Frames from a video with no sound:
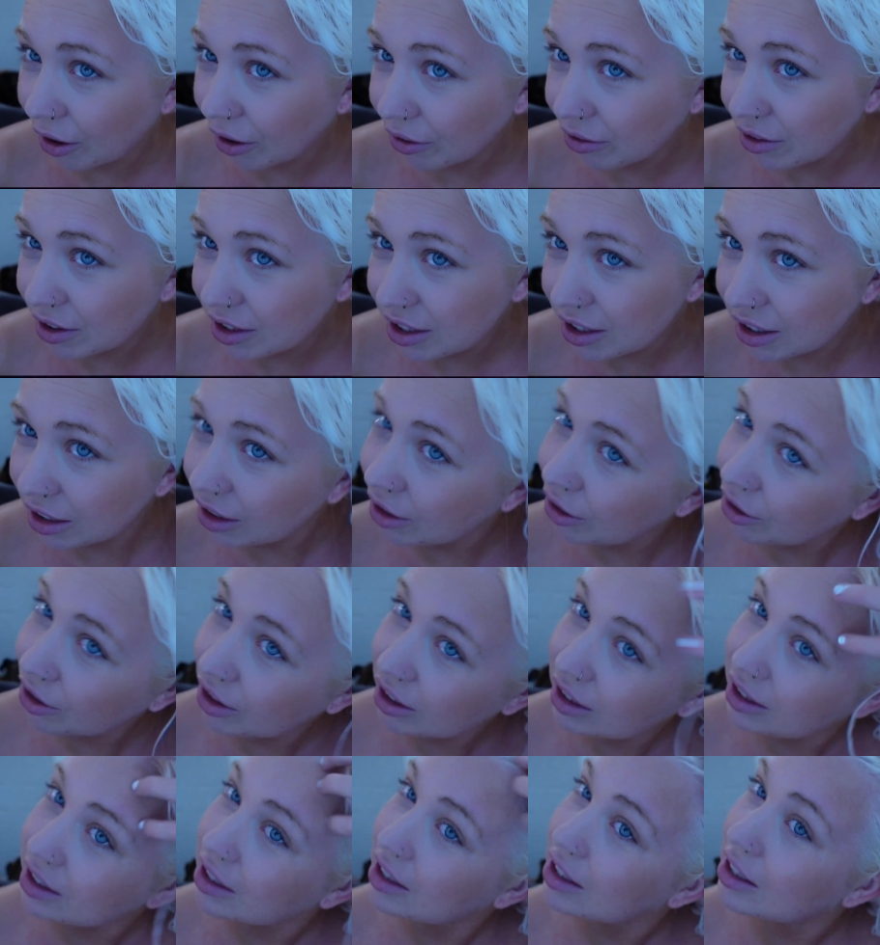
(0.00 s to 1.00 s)
Obviously you
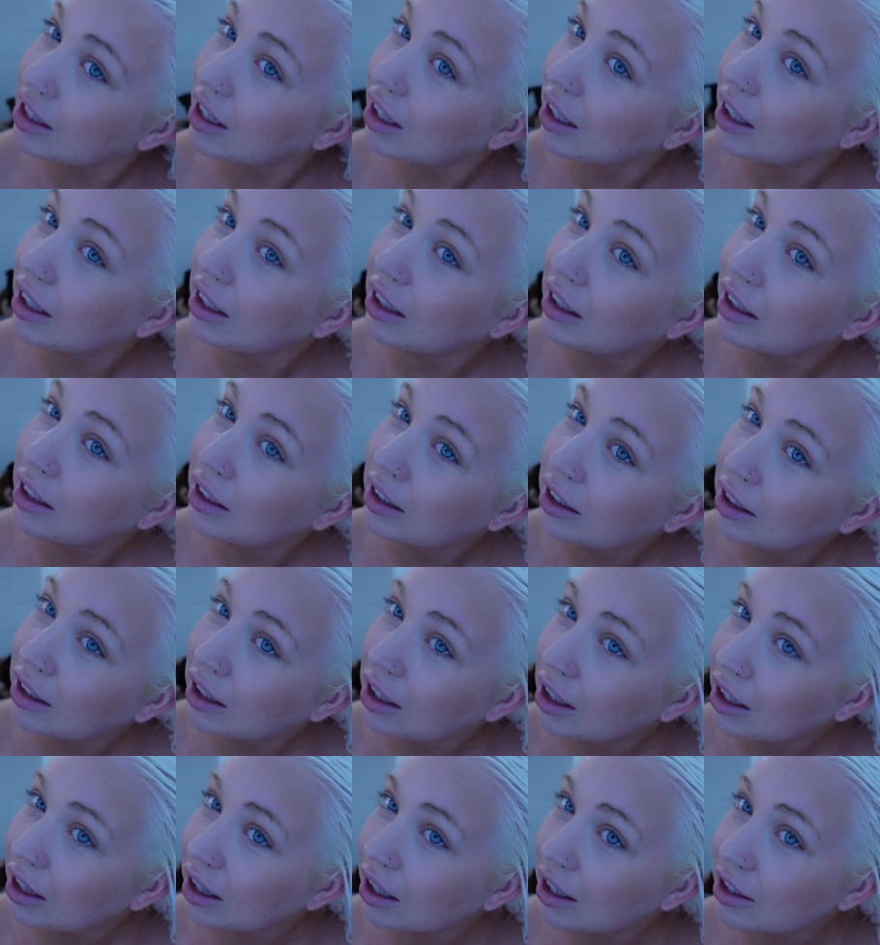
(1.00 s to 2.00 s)
can see
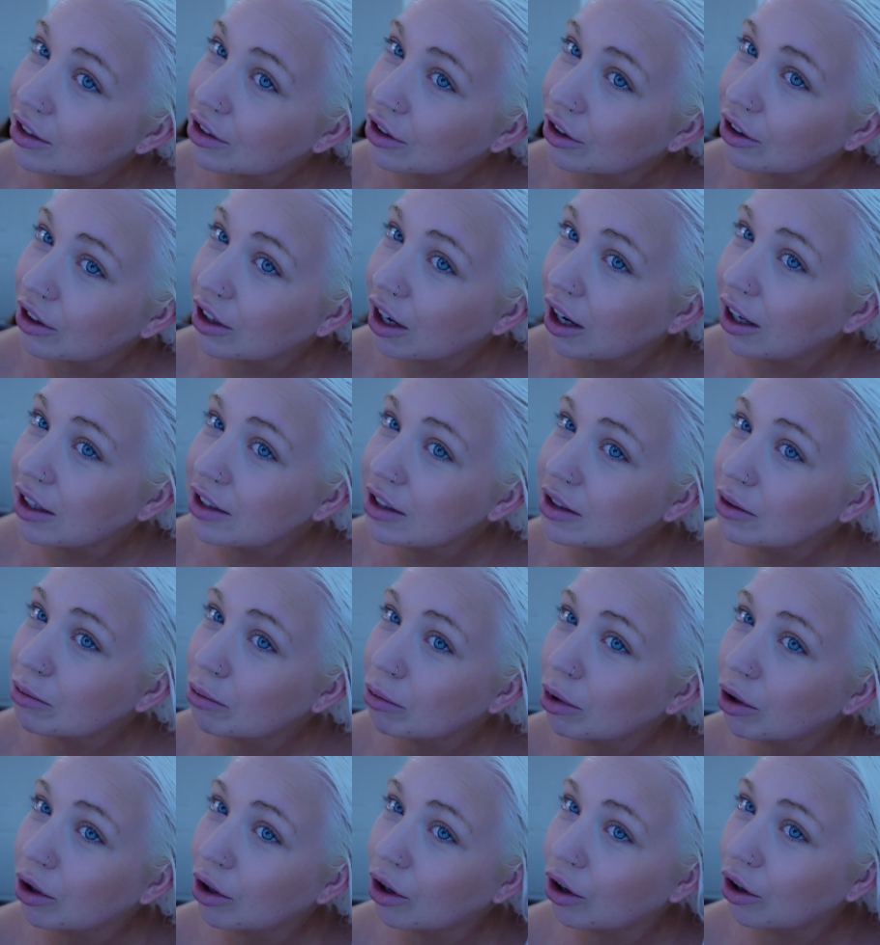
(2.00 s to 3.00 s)
that it's got nice and
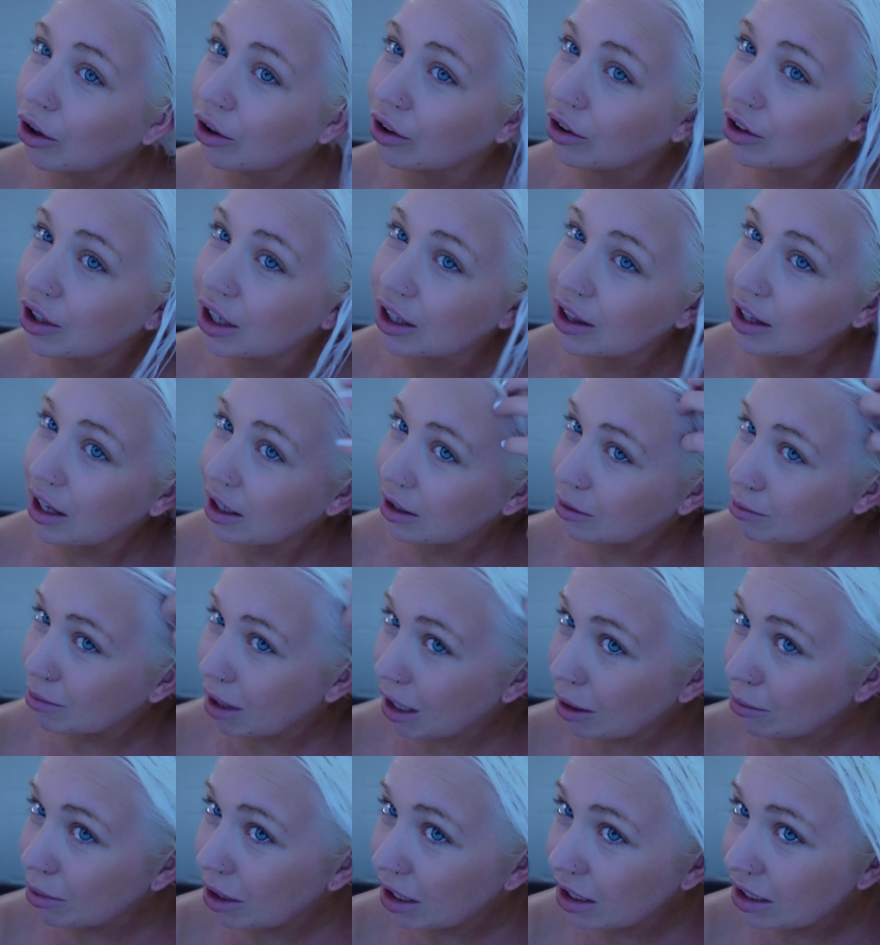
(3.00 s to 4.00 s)
blonde. There's
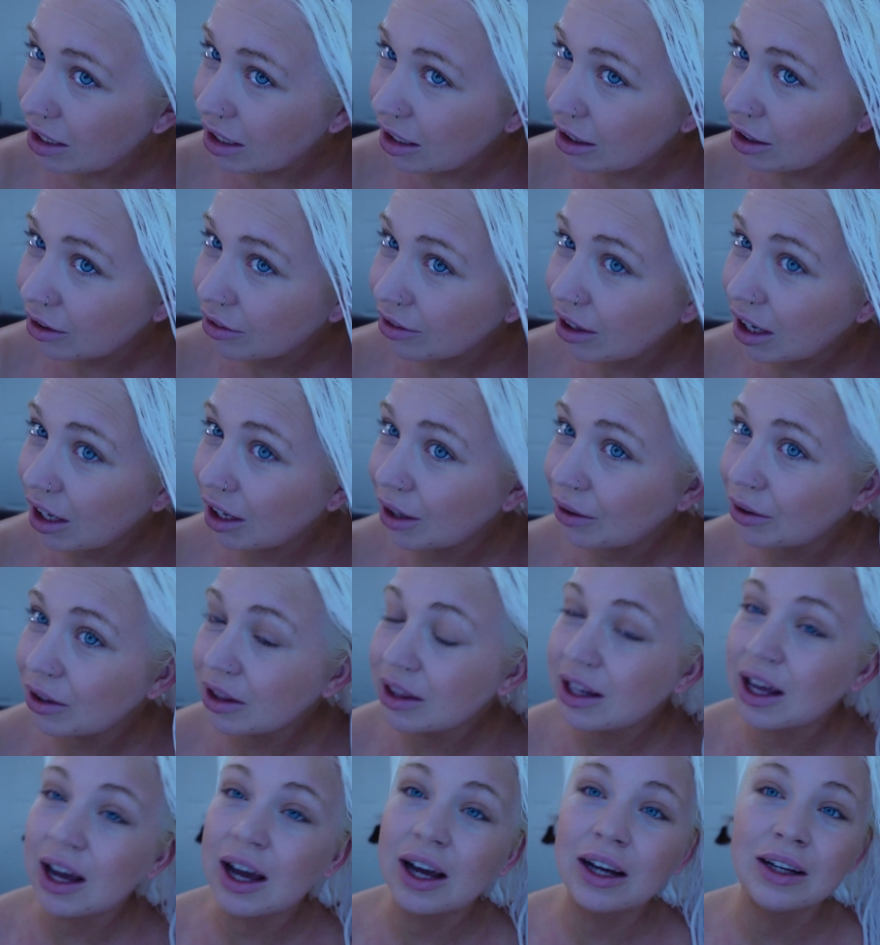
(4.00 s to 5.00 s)
maybe a tint of yellow
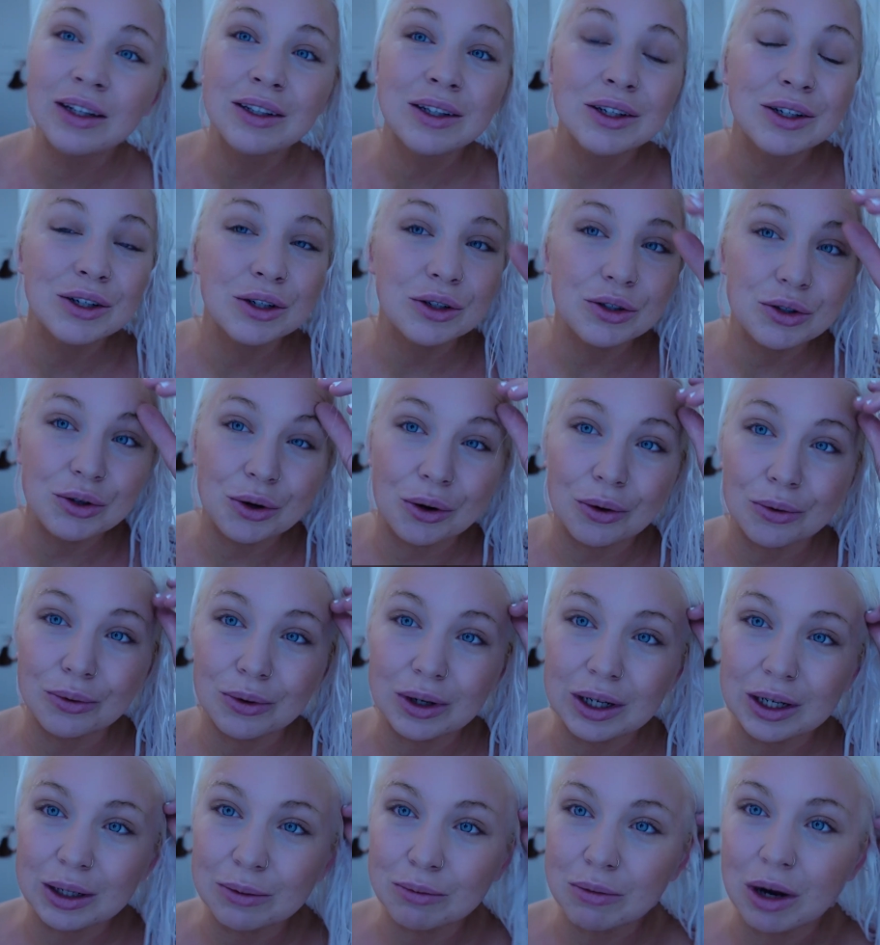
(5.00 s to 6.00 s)
in there, not
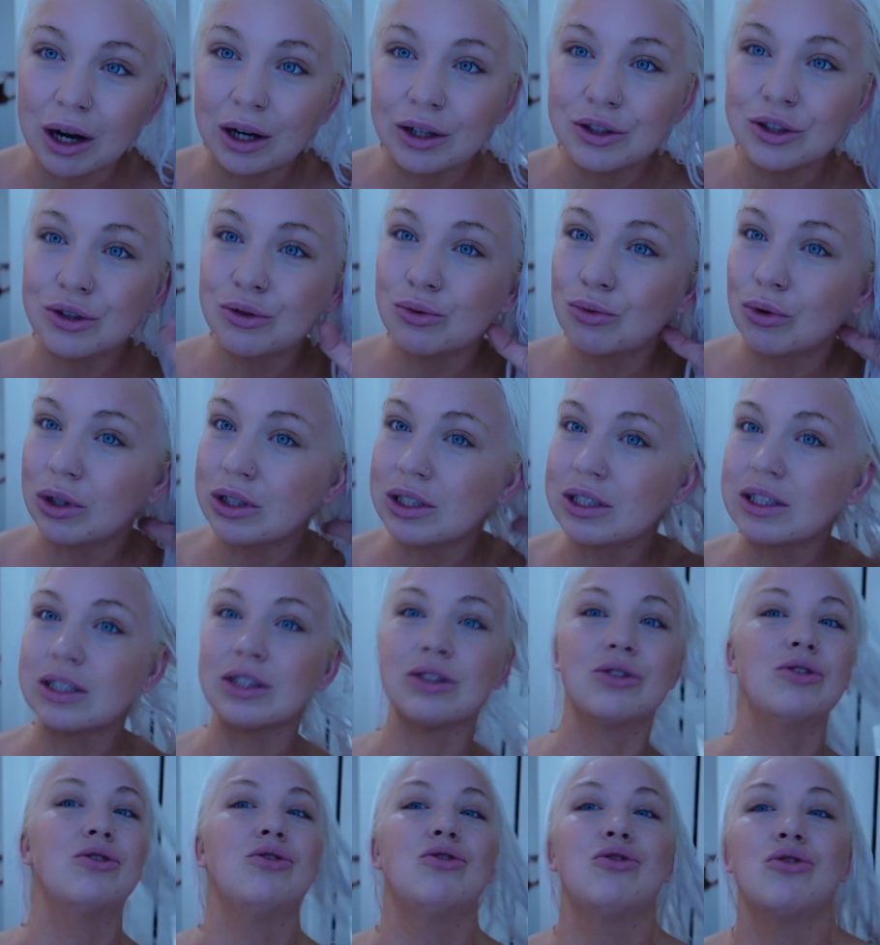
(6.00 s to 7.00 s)
really much once
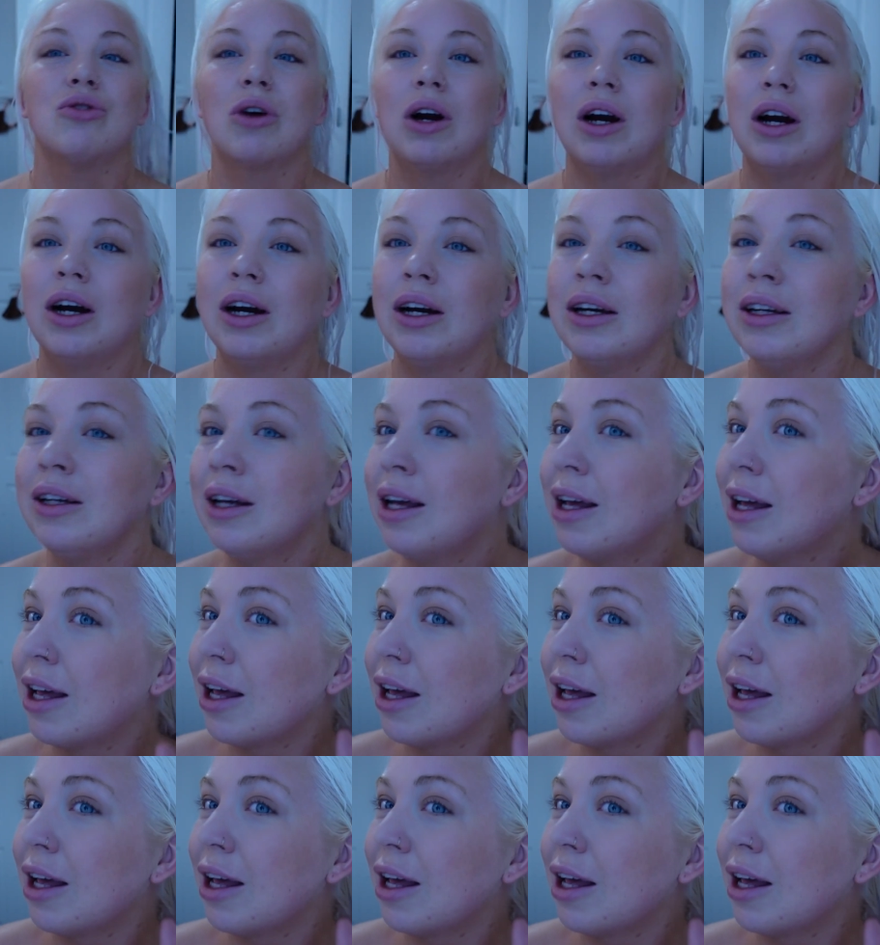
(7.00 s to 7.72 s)
it's dry.